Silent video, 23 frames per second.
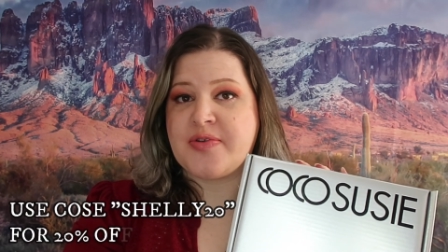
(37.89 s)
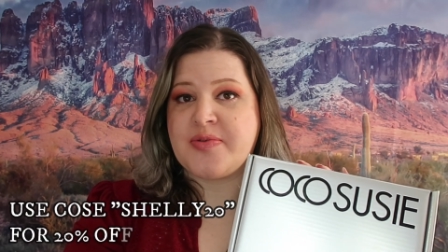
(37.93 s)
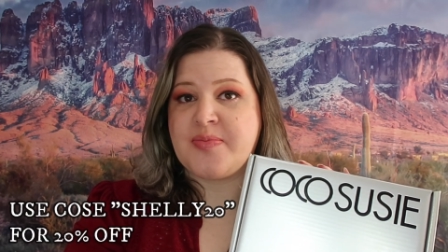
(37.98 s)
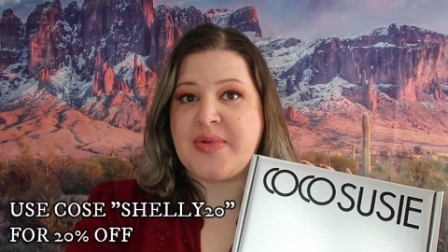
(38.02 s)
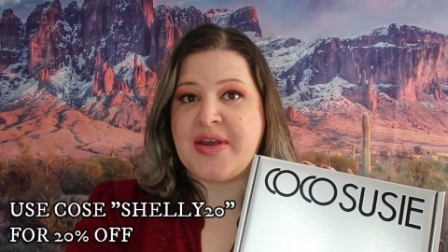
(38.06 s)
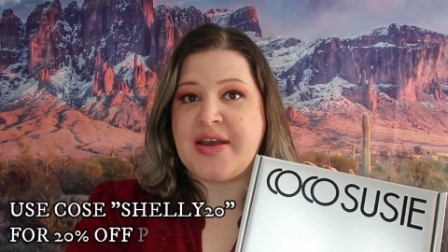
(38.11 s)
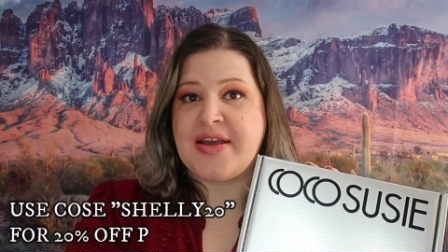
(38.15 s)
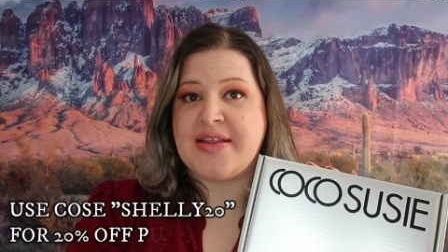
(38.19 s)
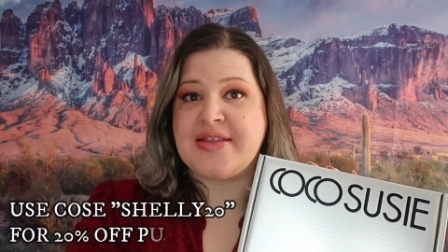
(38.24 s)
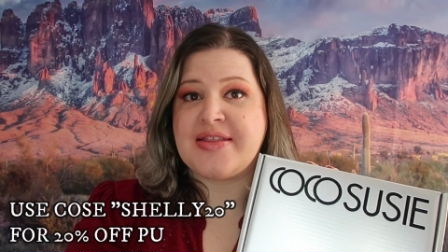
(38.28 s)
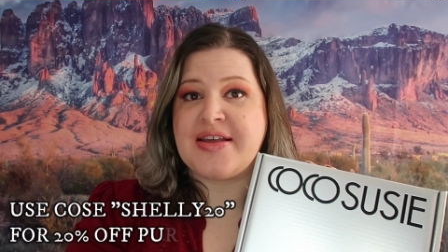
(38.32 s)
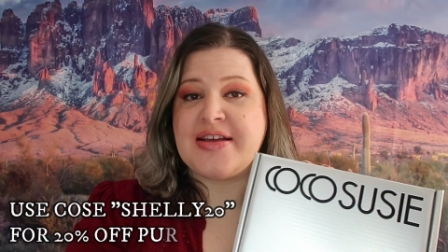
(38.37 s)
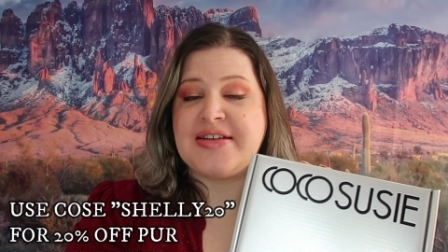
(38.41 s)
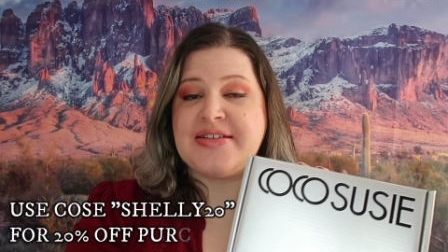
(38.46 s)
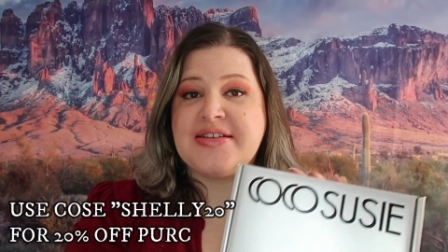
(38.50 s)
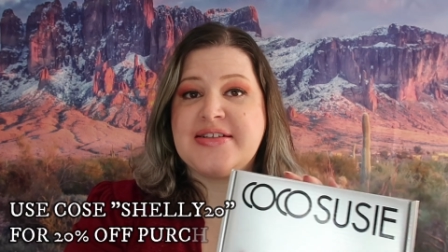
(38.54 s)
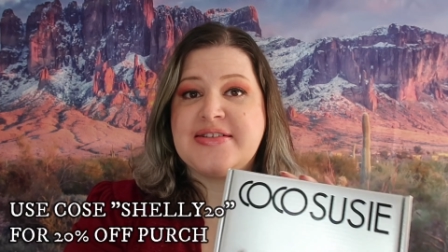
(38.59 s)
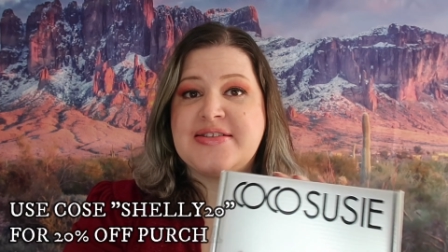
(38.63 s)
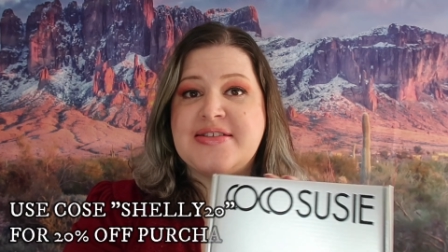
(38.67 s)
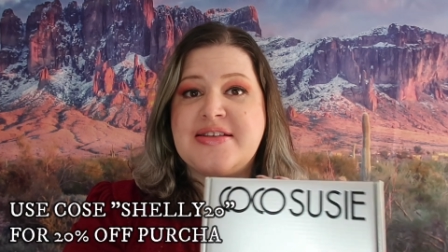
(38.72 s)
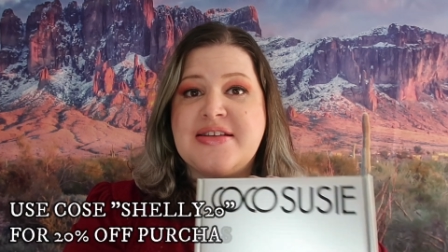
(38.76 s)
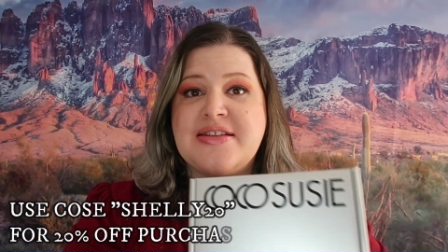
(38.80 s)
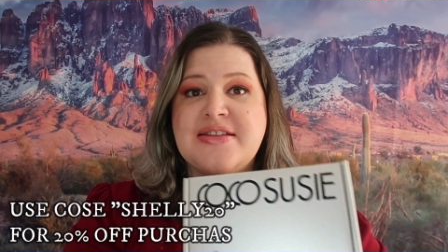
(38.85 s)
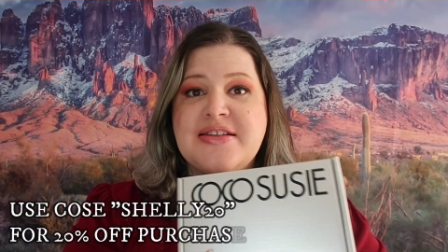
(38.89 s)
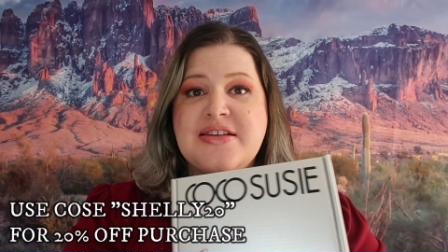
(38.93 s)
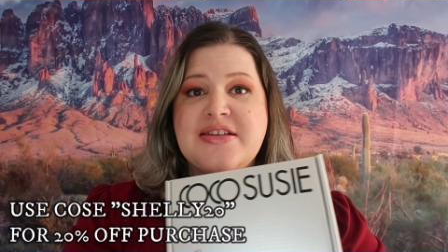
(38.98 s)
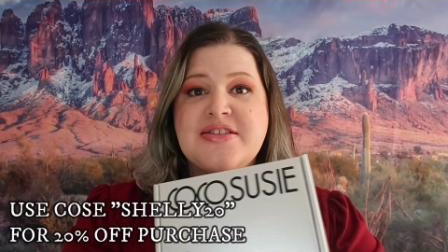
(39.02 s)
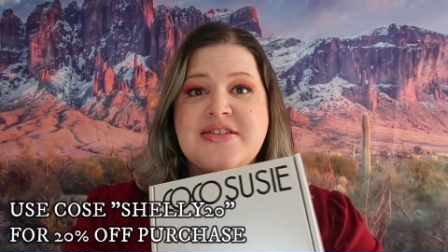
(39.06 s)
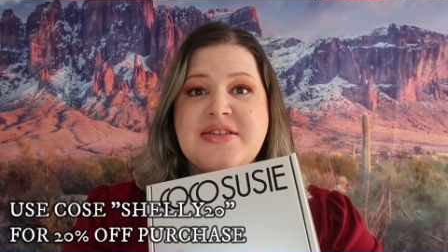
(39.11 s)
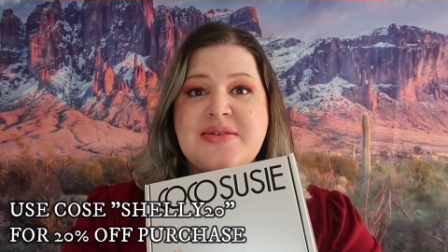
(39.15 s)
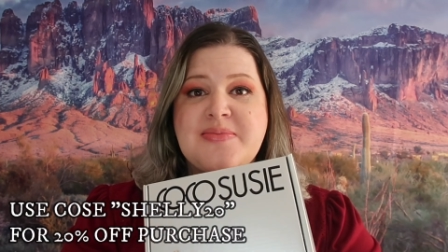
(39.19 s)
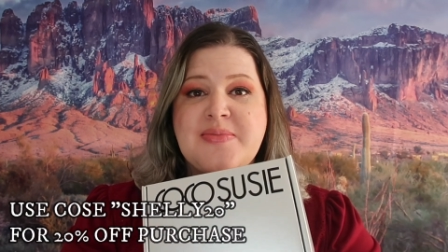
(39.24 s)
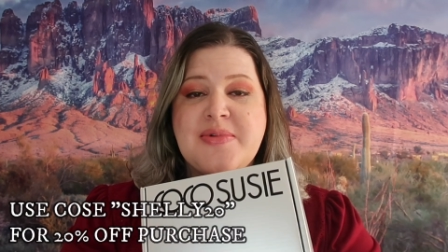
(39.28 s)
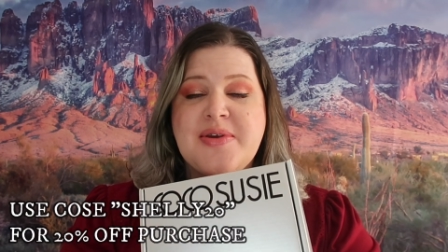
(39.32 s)
with me and they did send
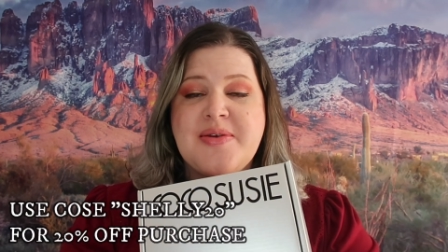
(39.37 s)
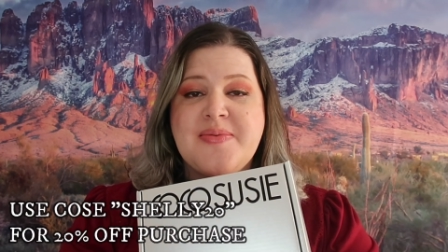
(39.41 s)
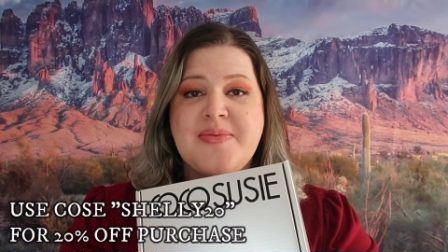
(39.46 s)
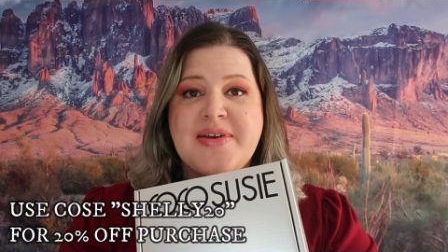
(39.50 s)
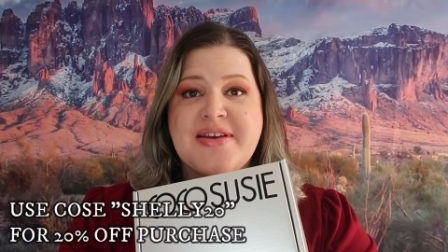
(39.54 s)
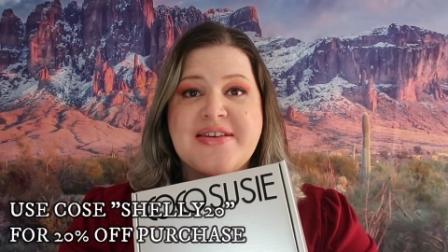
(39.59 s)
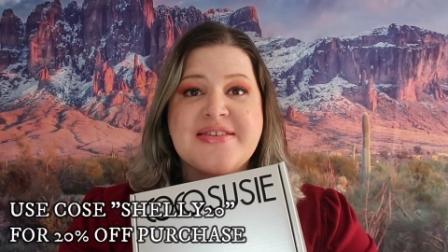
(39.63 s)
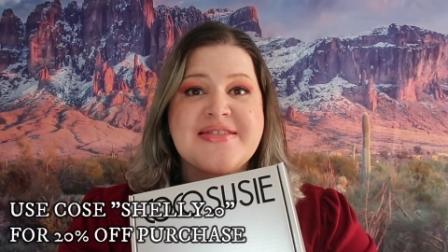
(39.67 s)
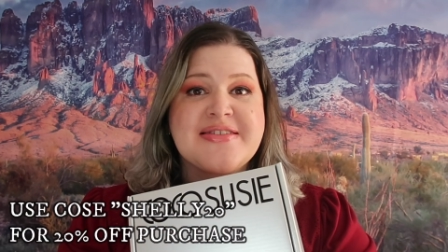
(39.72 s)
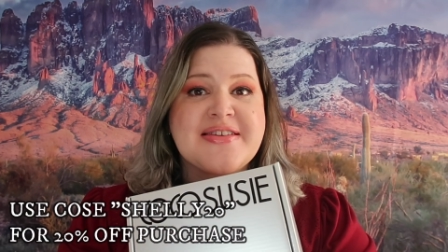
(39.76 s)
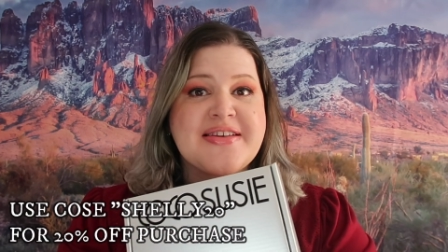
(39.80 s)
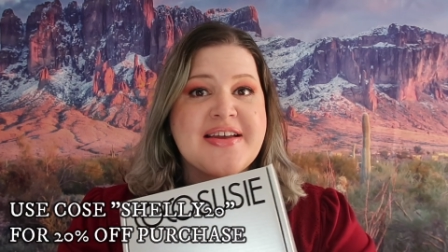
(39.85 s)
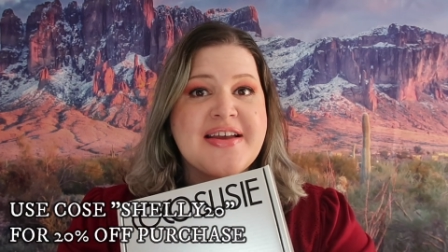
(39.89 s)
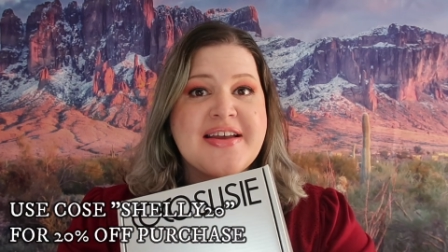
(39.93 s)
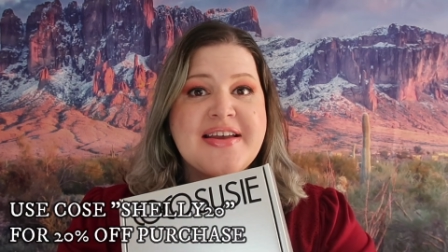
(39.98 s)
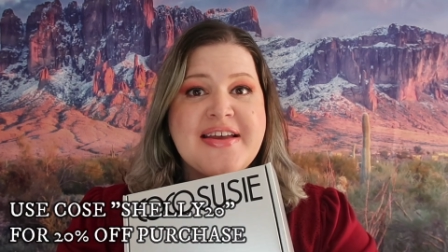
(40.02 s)
these to me because,